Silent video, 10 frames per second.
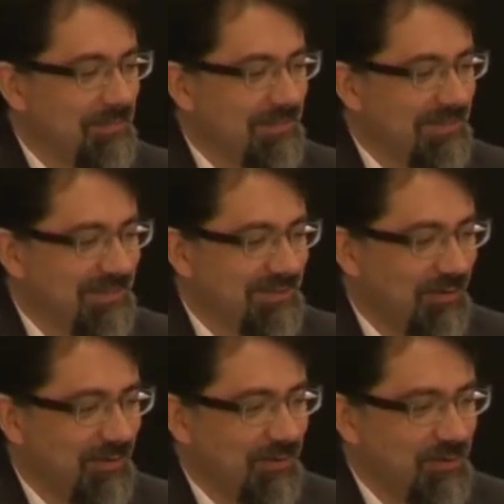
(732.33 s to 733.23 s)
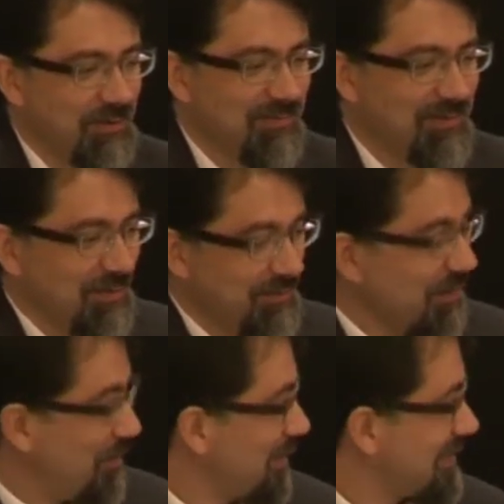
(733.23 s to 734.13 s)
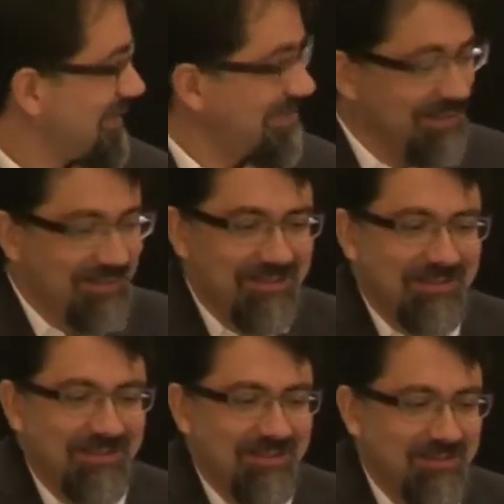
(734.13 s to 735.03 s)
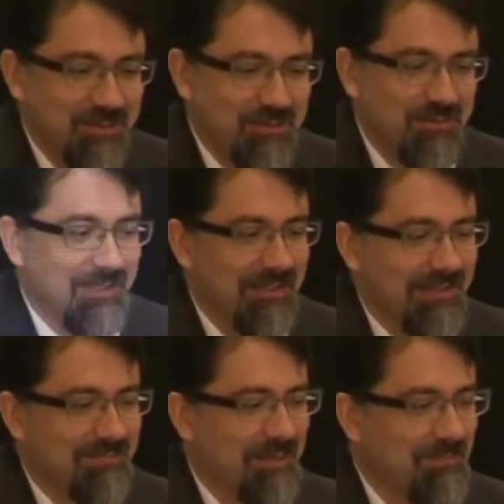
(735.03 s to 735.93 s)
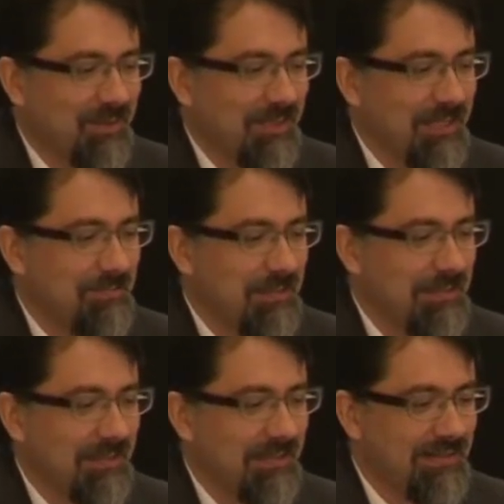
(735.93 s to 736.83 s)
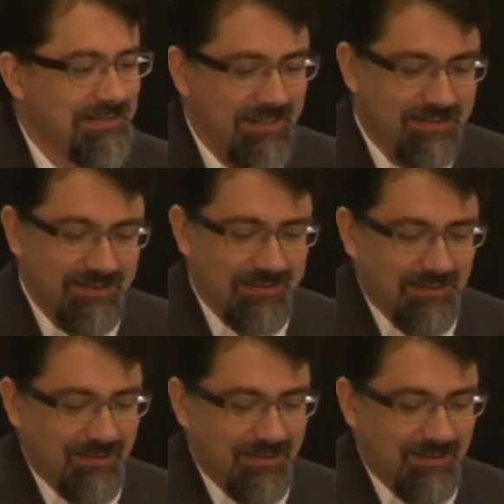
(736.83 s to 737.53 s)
This is not the usual sort of community that I talk to, but I'm very happy and excited,